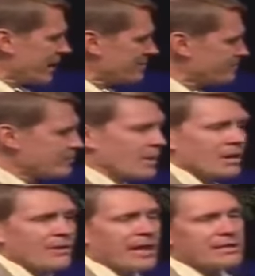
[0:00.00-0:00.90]
came,
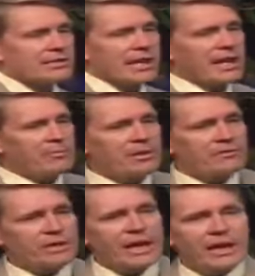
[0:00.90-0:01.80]
they had this canopy
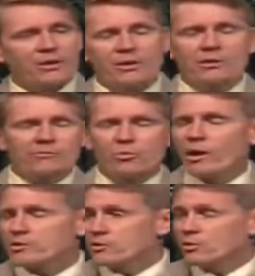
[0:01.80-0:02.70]
of air or of
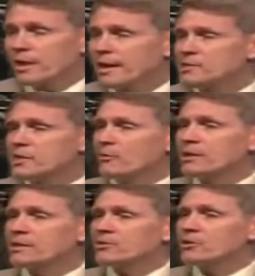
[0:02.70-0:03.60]
water or ice that
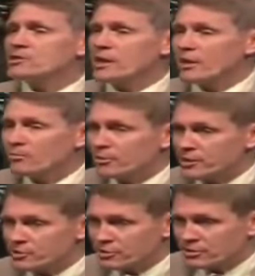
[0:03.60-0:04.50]
would increase air
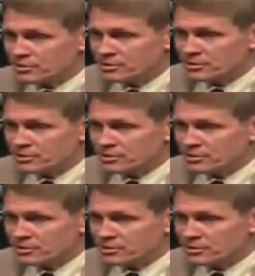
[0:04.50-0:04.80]
pressure.